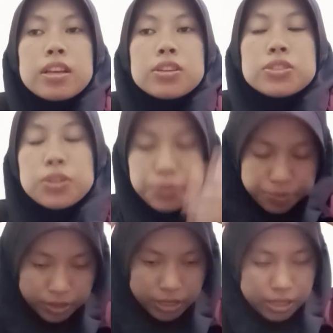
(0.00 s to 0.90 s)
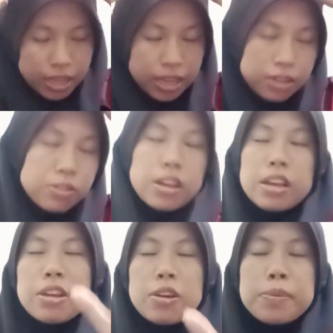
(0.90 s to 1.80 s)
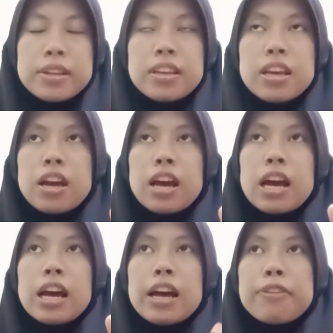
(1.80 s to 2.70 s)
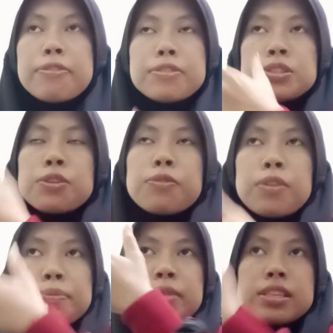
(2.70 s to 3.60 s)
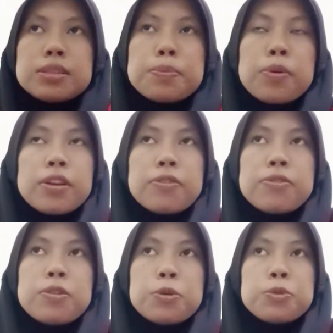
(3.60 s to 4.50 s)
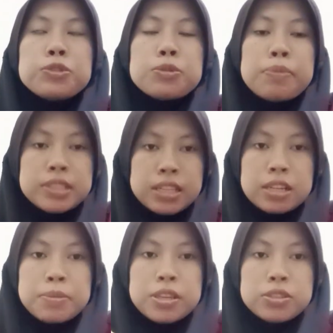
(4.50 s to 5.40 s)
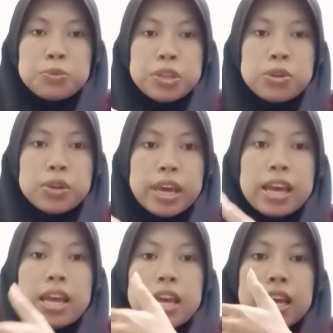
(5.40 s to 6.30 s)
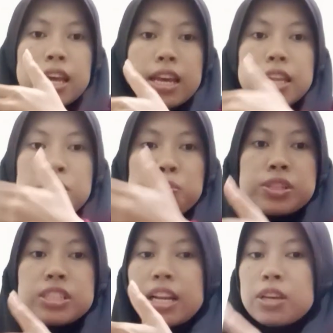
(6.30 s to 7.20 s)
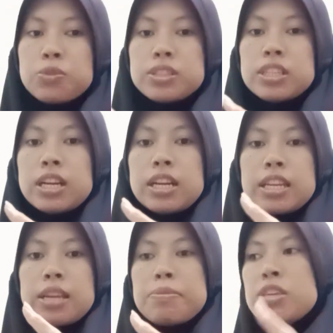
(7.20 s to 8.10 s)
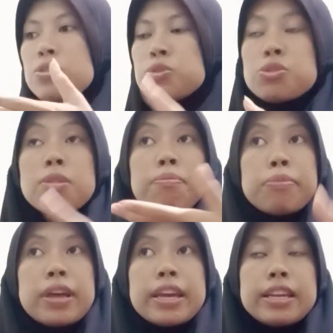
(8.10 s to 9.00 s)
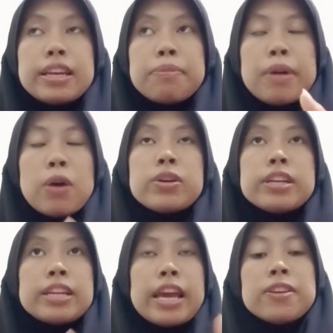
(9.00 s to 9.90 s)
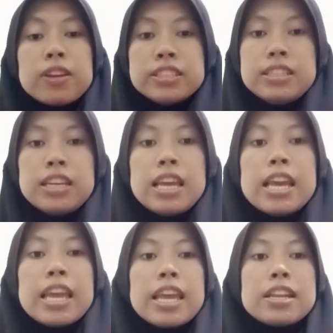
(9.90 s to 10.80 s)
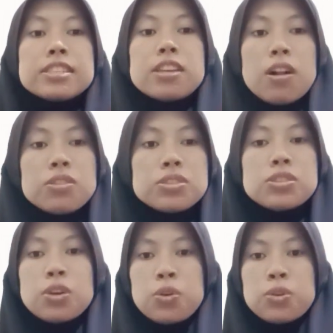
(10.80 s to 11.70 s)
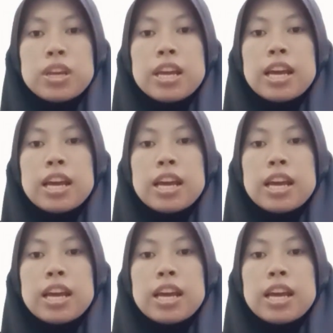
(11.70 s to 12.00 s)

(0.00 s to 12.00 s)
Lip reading: so no, I know, I mean, so from this point of view, so basically because we know that in which language can be used to imply power and ideology, it is also